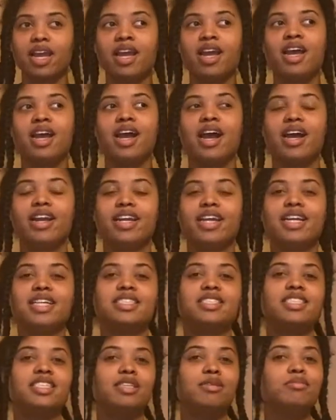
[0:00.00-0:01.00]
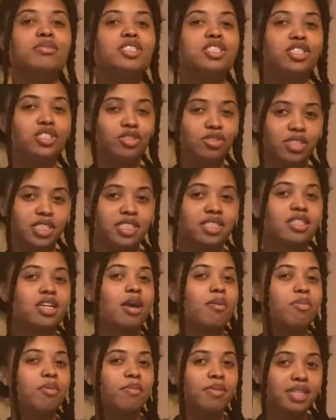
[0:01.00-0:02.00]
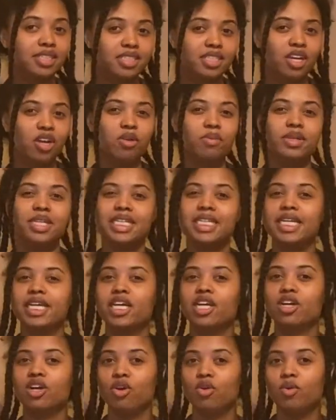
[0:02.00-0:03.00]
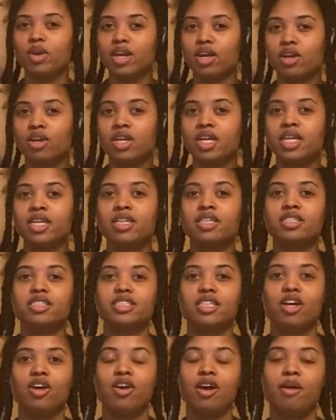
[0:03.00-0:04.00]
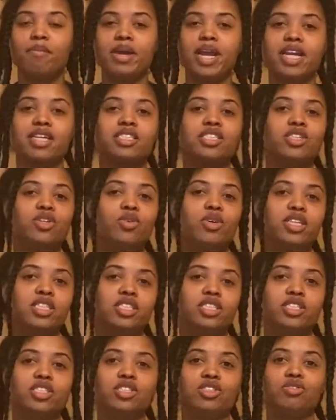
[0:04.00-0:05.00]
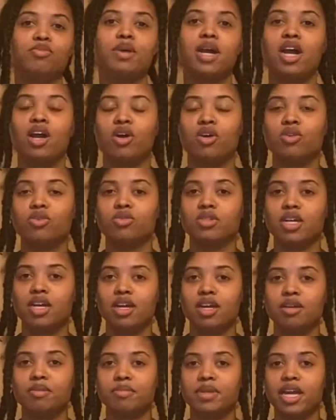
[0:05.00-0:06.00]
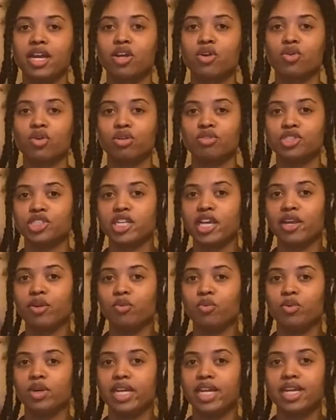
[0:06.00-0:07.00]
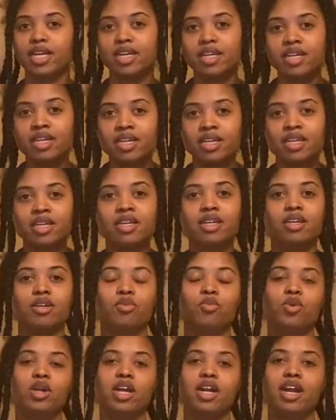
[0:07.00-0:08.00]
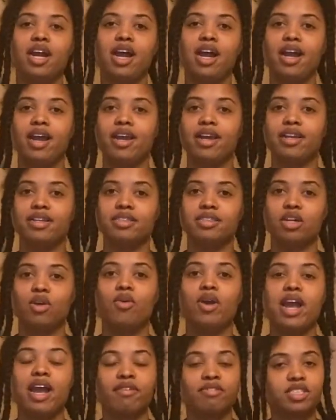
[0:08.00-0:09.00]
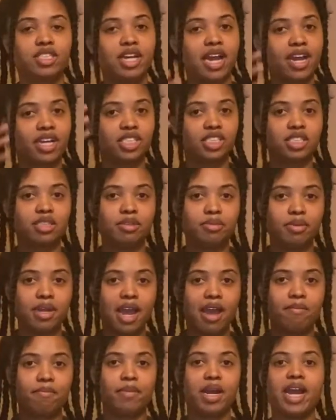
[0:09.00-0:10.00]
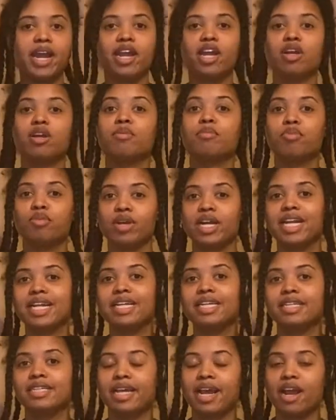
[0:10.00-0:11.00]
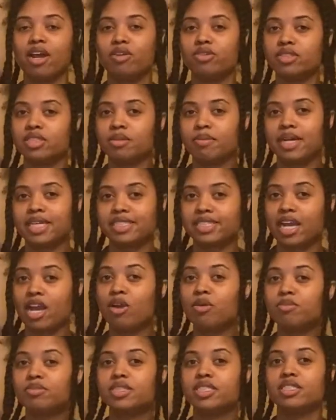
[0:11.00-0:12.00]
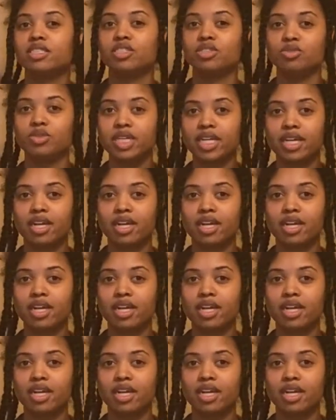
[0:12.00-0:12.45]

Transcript: I did attempt to do this a couple months ago, but it didn't go well. So I'm actually going to do my own like crochet wig, where I don't have to actually have my hair braided down to my scalp to do it.